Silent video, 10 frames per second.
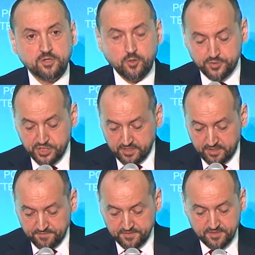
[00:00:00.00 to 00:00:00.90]

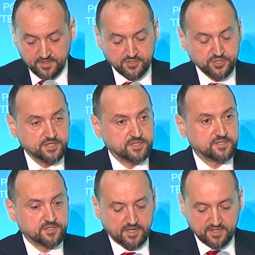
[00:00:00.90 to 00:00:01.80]
objectives such
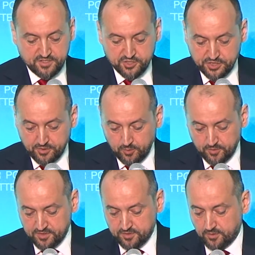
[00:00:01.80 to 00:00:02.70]
as SDG
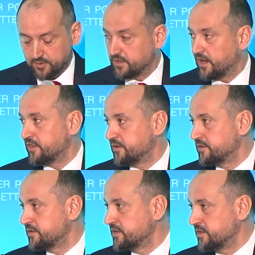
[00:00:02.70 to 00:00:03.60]
goals or
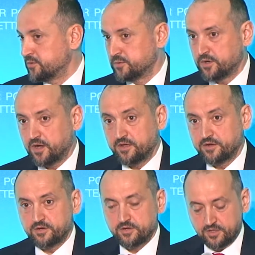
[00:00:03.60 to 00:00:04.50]
other EU
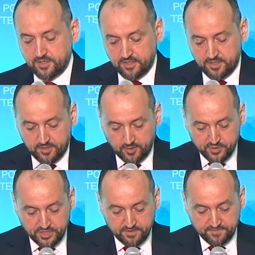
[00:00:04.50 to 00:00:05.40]
higher
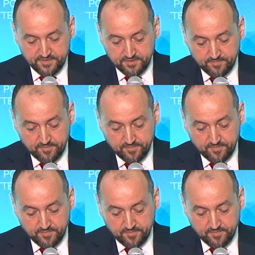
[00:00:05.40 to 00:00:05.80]
objectives.